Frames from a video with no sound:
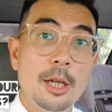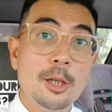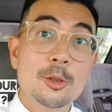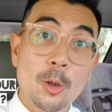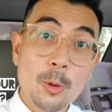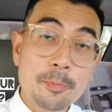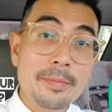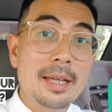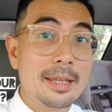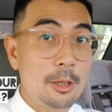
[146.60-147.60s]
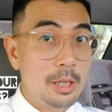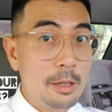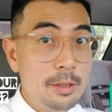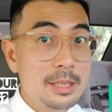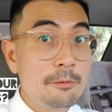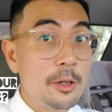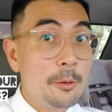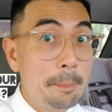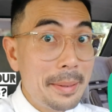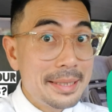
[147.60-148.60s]
So there you have it, some very
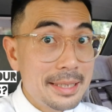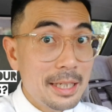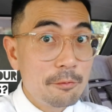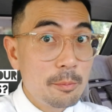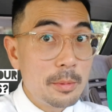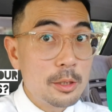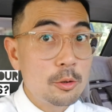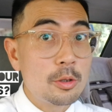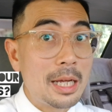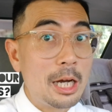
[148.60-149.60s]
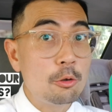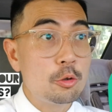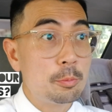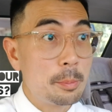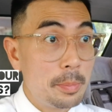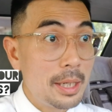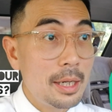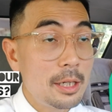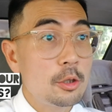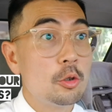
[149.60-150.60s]
basic information on how you
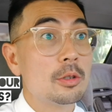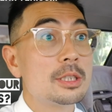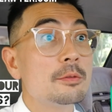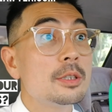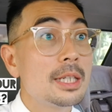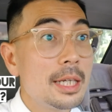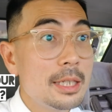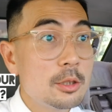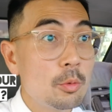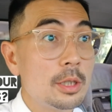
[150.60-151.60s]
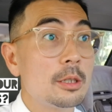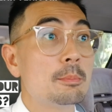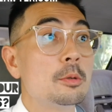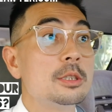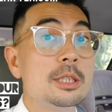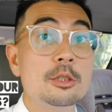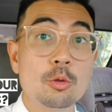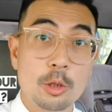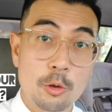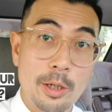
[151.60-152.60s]
prepare your civil case when it proceeds
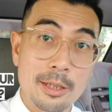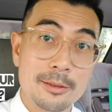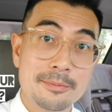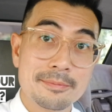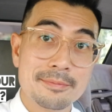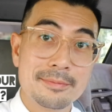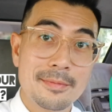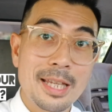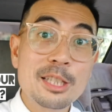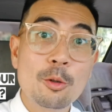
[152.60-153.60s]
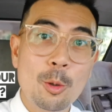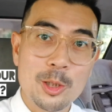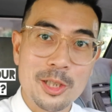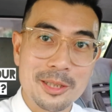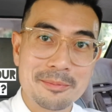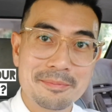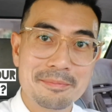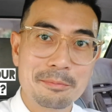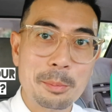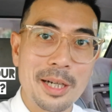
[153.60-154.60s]
to a trial. Thanks for watching.
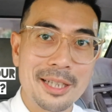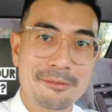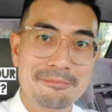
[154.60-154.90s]
Bye-bye.